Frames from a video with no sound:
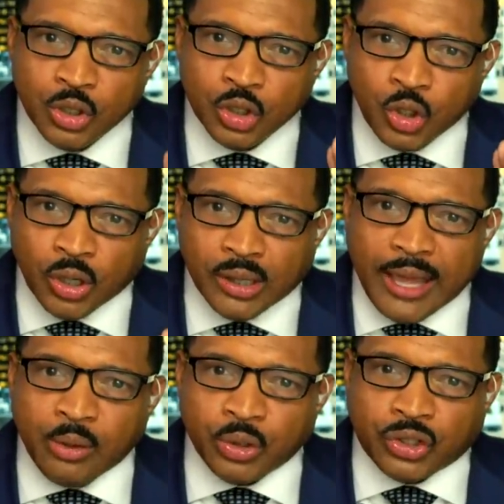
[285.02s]
Your
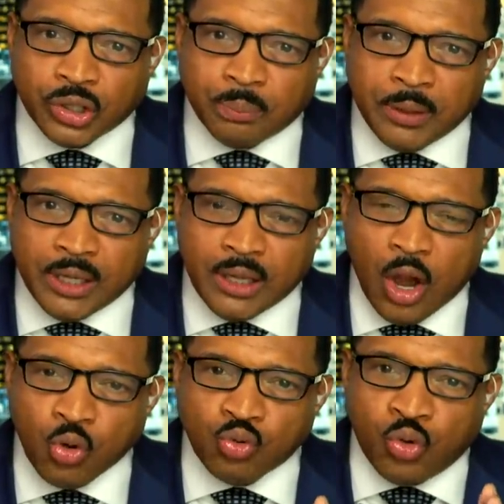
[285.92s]
language should be
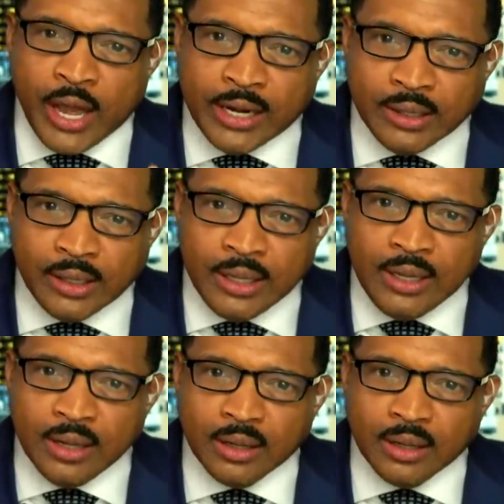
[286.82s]
readily